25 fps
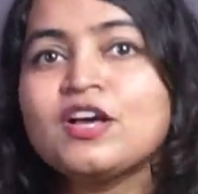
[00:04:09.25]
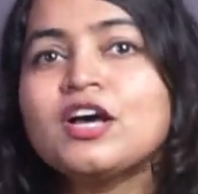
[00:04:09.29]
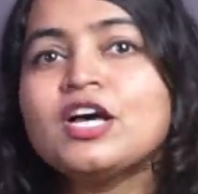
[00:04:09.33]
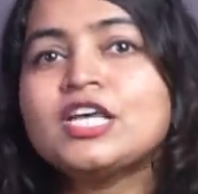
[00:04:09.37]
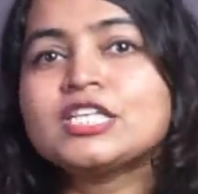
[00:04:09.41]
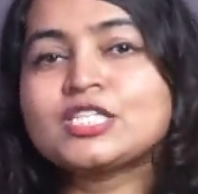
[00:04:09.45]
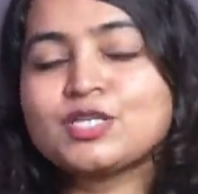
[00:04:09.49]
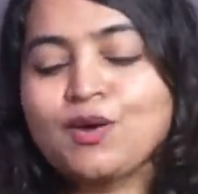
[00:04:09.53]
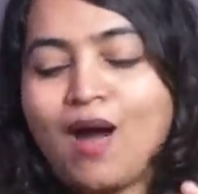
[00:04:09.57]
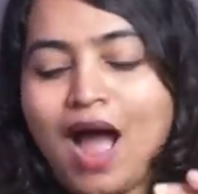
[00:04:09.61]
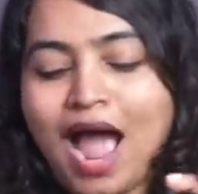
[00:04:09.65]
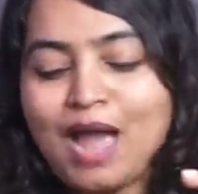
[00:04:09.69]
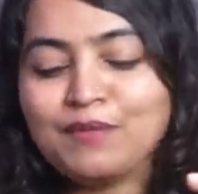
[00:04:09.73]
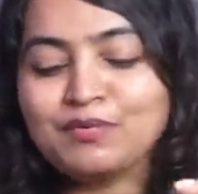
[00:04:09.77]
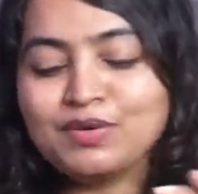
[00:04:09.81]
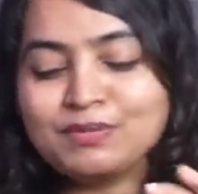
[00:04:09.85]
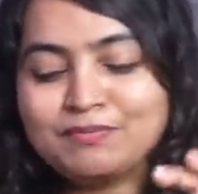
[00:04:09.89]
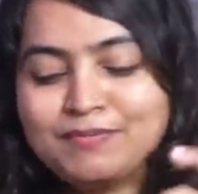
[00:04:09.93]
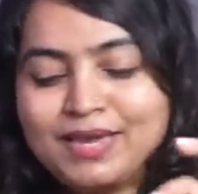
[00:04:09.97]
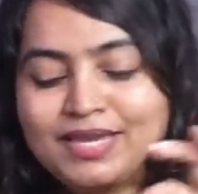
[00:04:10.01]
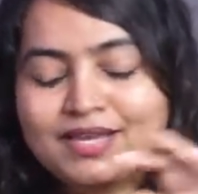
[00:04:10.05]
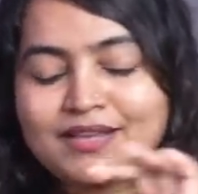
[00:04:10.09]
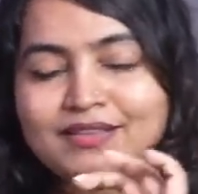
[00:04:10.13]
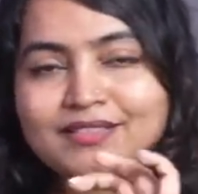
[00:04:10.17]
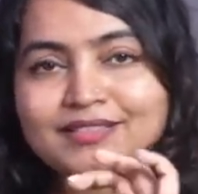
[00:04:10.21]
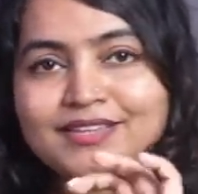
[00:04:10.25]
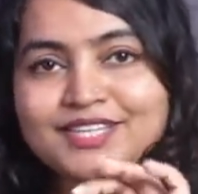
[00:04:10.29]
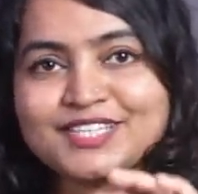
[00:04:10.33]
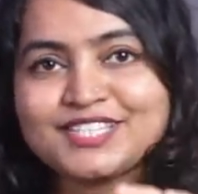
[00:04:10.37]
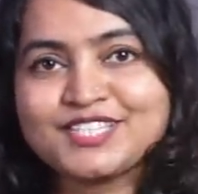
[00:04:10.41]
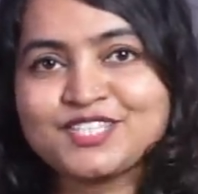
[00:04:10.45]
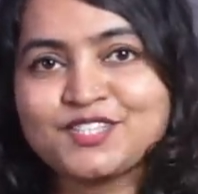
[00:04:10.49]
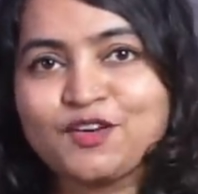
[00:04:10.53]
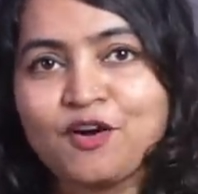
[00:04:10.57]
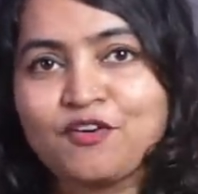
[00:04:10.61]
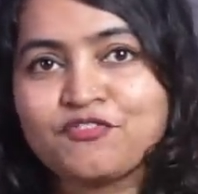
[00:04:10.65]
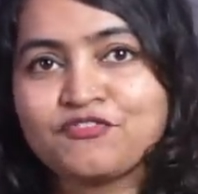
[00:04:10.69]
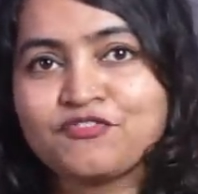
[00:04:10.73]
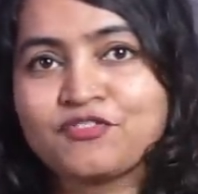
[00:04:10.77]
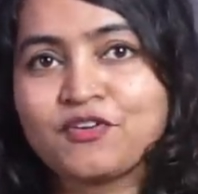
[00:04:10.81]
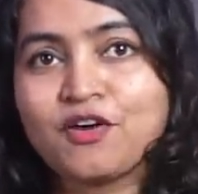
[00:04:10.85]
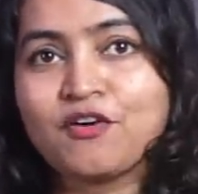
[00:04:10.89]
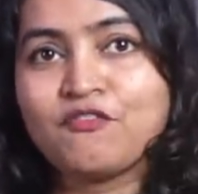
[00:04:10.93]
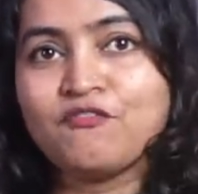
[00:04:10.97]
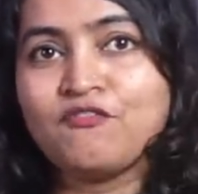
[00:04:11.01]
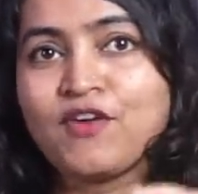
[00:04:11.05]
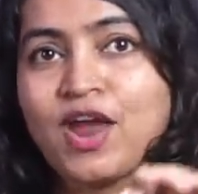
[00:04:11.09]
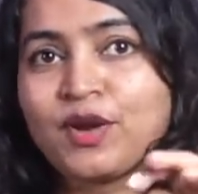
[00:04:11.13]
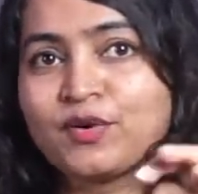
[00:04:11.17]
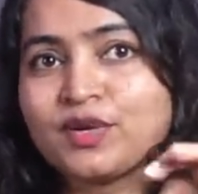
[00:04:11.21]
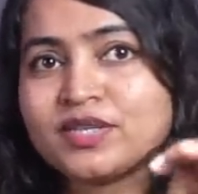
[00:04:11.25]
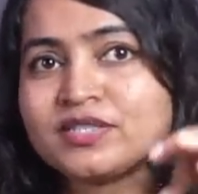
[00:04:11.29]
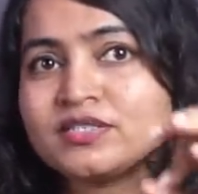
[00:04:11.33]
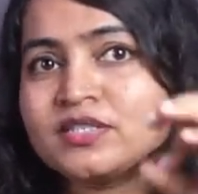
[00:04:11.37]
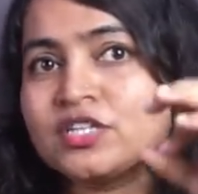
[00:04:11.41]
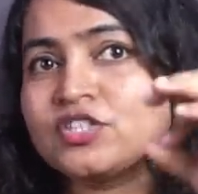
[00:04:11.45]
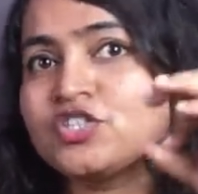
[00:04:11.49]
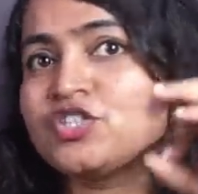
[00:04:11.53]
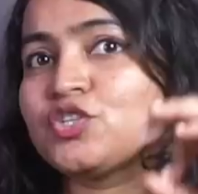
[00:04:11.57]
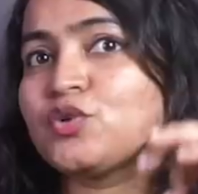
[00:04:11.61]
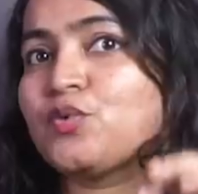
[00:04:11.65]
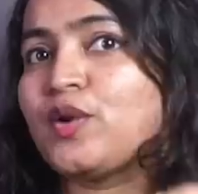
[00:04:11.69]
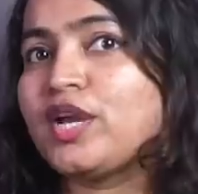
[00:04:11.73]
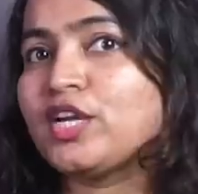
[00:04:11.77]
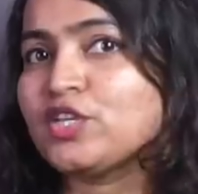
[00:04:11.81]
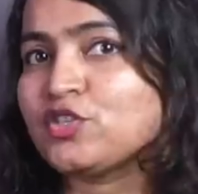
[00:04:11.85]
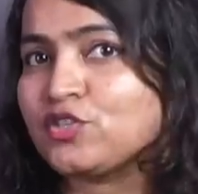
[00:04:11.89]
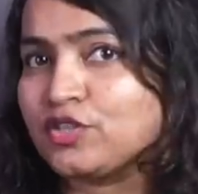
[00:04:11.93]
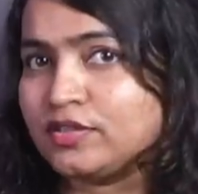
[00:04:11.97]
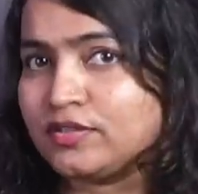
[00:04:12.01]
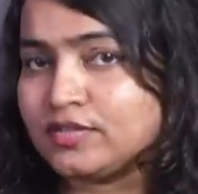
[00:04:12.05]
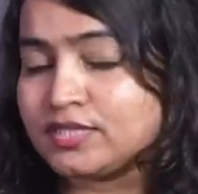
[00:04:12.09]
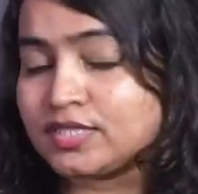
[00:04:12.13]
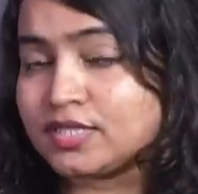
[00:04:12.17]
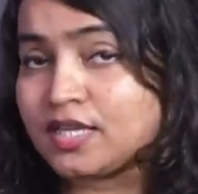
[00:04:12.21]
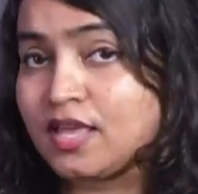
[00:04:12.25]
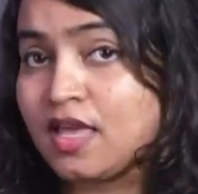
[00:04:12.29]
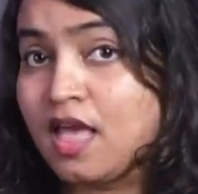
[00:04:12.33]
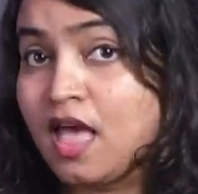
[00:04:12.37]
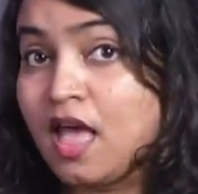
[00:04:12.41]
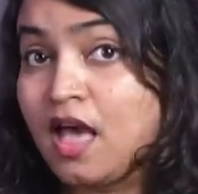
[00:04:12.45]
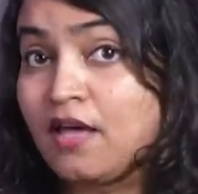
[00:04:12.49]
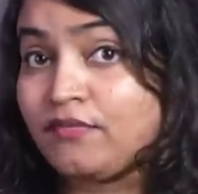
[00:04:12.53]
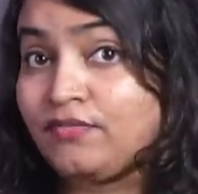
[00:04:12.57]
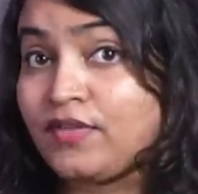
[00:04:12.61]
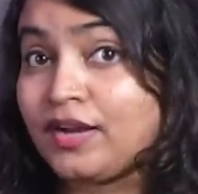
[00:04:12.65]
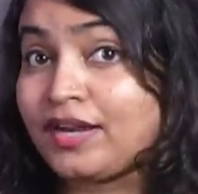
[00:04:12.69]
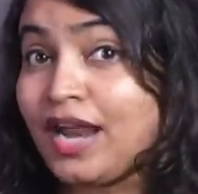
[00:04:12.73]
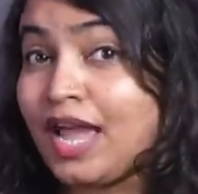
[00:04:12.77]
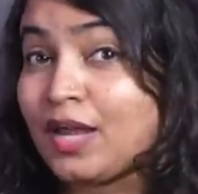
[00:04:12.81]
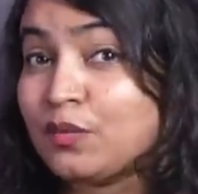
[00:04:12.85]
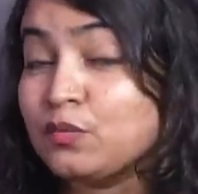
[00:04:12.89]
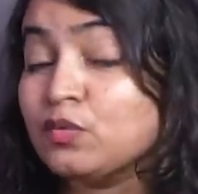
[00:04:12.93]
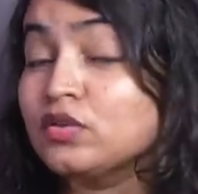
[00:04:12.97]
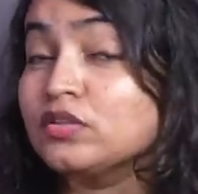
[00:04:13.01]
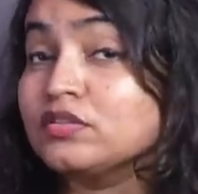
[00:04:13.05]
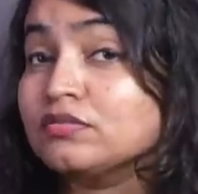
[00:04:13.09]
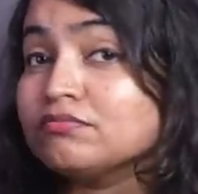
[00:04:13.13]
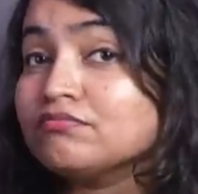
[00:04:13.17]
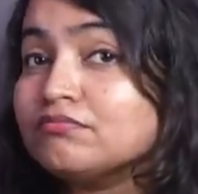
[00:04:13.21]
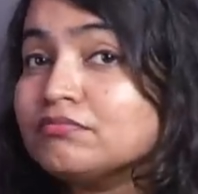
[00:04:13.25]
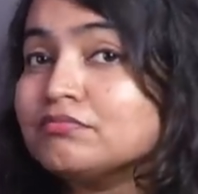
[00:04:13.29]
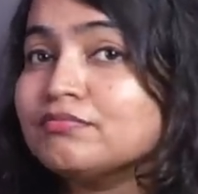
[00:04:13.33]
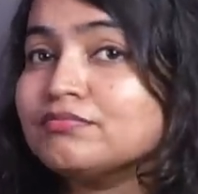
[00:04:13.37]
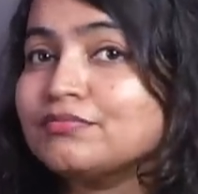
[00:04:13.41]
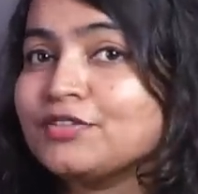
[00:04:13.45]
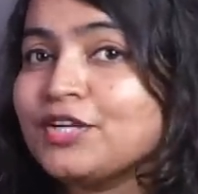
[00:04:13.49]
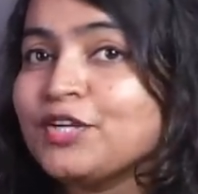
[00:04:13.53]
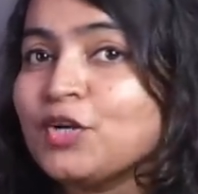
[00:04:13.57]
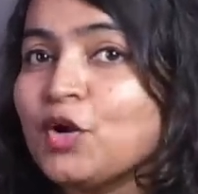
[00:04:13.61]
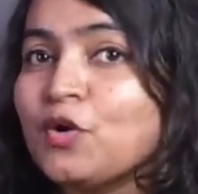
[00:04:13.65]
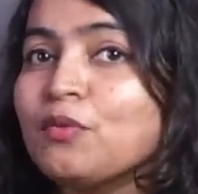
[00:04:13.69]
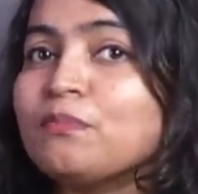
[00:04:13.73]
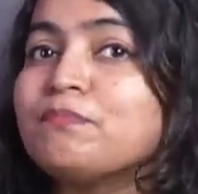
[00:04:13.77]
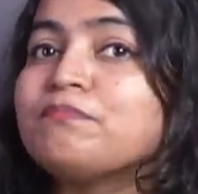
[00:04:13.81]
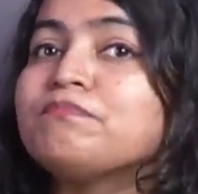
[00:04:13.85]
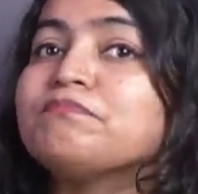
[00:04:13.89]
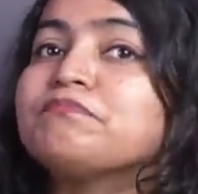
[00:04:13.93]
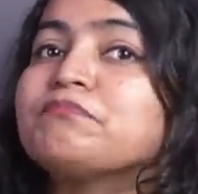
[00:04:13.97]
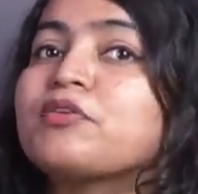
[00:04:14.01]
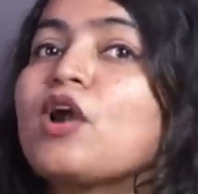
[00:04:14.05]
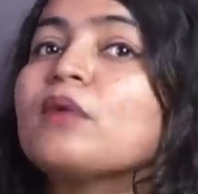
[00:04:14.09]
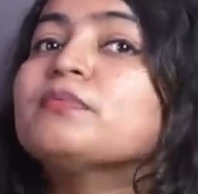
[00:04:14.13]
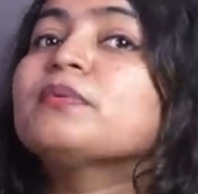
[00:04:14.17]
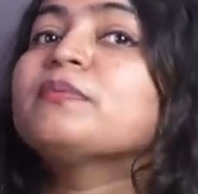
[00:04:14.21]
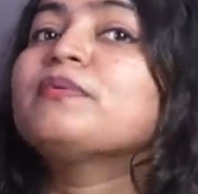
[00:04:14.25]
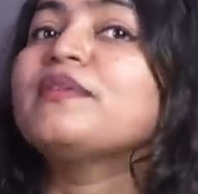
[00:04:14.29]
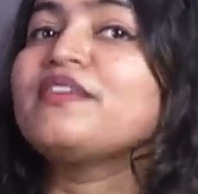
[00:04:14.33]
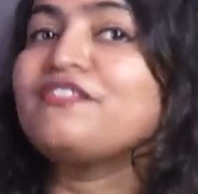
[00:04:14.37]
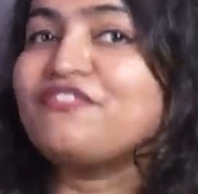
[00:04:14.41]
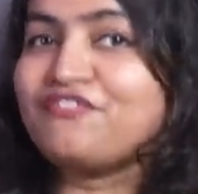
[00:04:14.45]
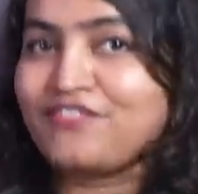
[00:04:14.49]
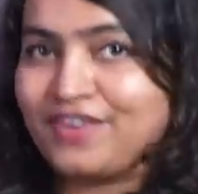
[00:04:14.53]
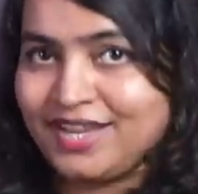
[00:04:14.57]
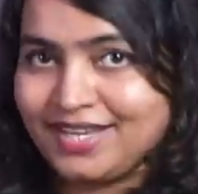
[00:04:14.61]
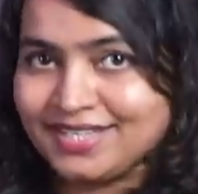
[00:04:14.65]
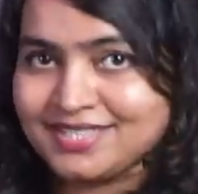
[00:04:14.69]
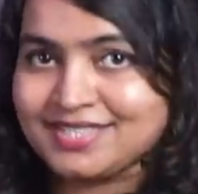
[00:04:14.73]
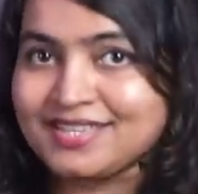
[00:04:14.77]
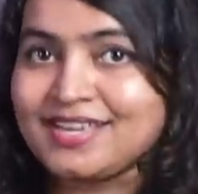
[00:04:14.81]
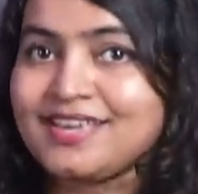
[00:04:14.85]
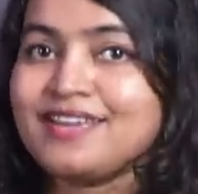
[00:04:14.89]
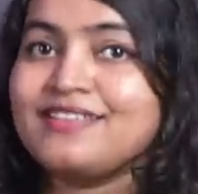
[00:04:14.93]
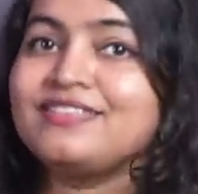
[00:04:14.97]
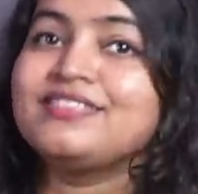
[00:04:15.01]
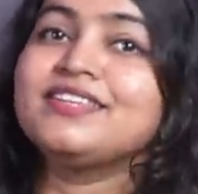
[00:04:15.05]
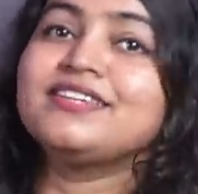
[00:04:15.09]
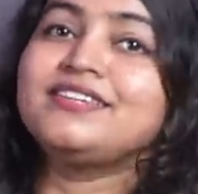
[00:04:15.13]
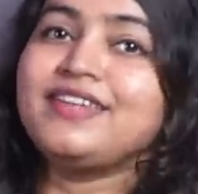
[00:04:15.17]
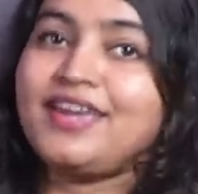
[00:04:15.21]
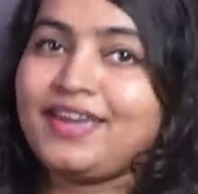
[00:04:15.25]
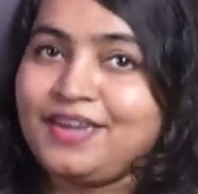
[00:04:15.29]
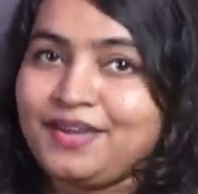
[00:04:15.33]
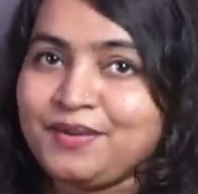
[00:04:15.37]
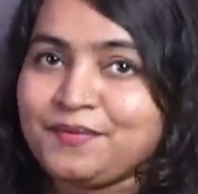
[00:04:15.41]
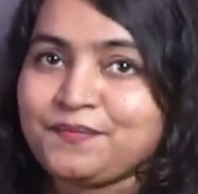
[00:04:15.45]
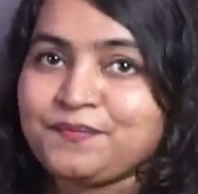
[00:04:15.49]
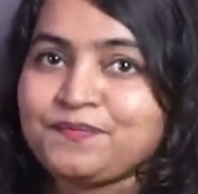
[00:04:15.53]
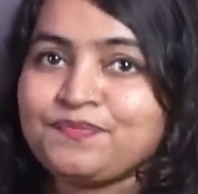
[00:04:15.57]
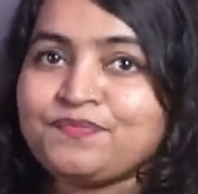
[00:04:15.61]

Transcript: So, I would make a list of various situations that I would, you know, probably face in the day.